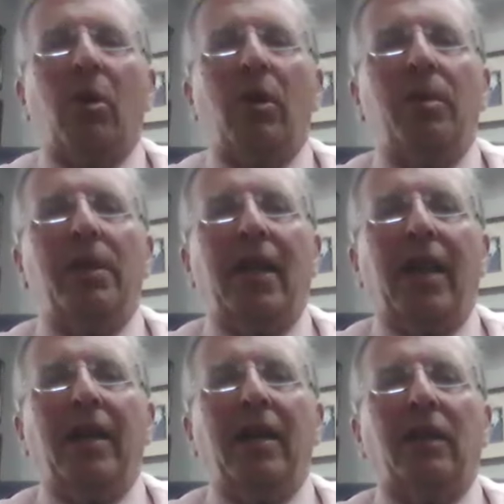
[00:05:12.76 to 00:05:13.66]
prohibits
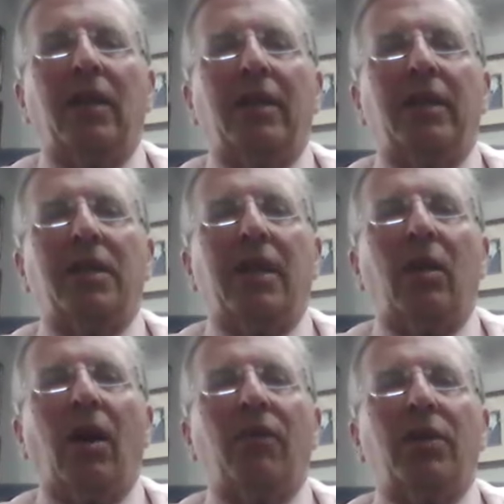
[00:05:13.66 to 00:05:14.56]
any elected state
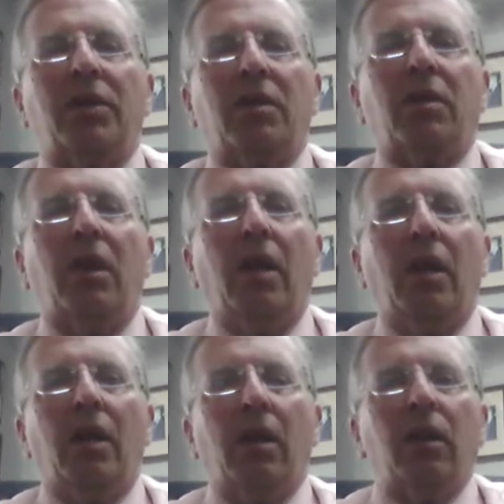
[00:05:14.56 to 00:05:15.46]
officer,
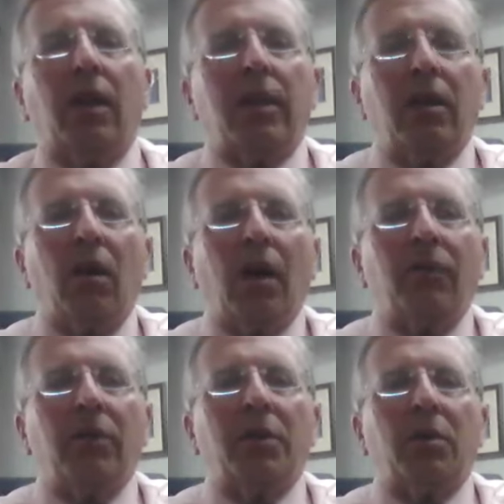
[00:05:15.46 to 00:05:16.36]
elected
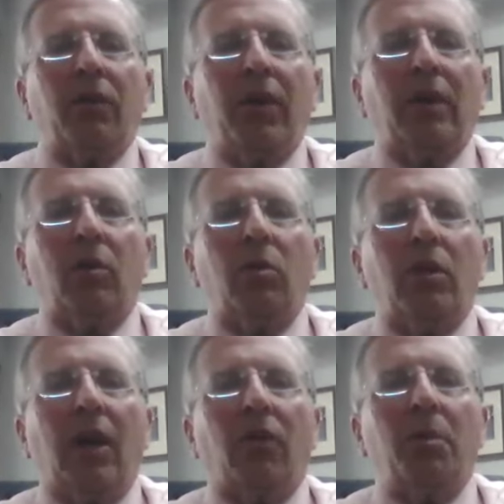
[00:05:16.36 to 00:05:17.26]
officer of a local
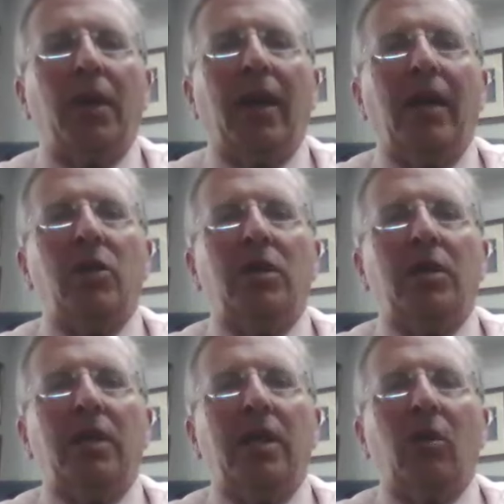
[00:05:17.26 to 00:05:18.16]
government
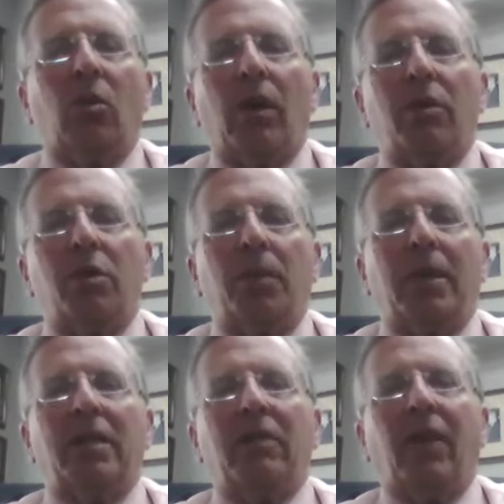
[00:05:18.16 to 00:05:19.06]
agency, or other
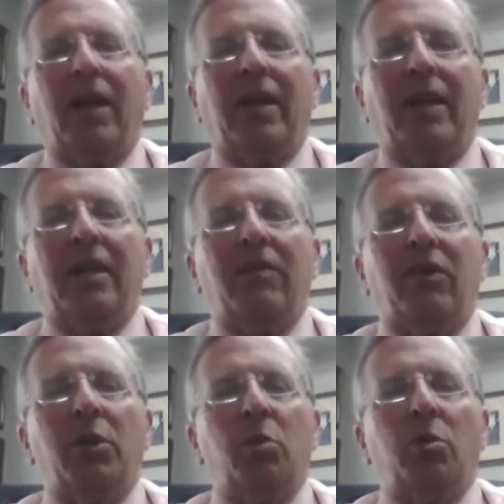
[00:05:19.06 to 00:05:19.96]
specified
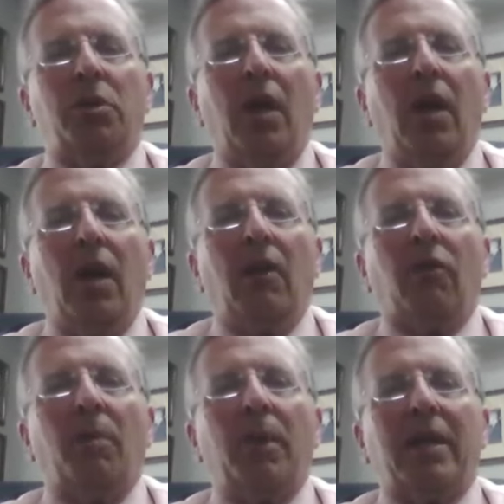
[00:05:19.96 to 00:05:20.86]
individuals
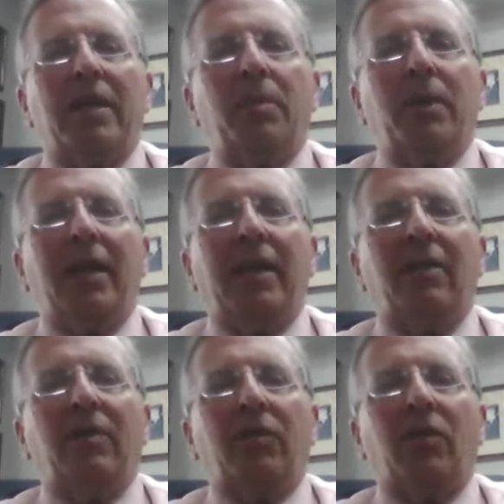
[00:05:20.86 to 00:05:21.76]
from accepting
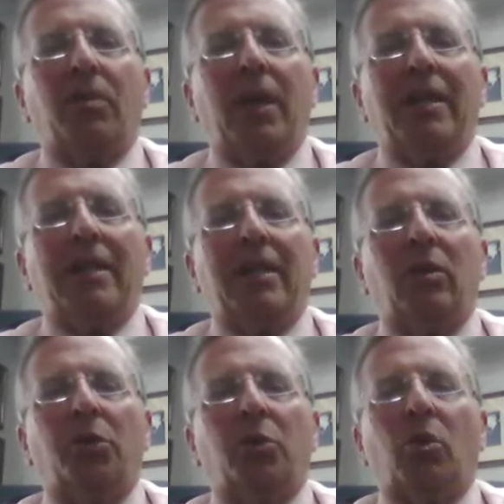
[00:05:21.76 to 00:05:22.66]
gifts from any
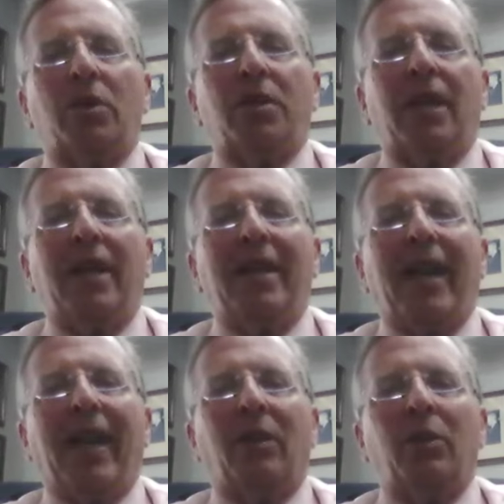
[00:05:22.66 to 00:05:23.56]
single source in any
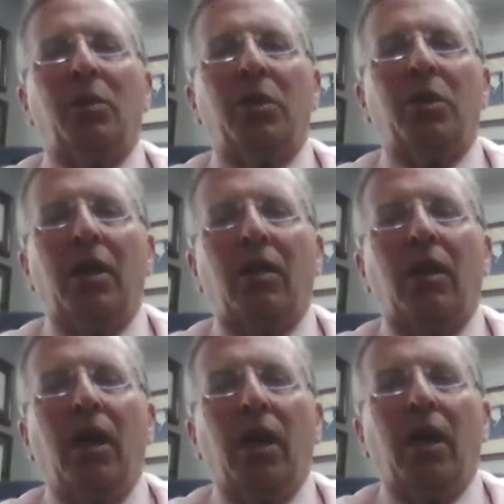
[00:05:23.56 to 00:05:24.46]
calendar year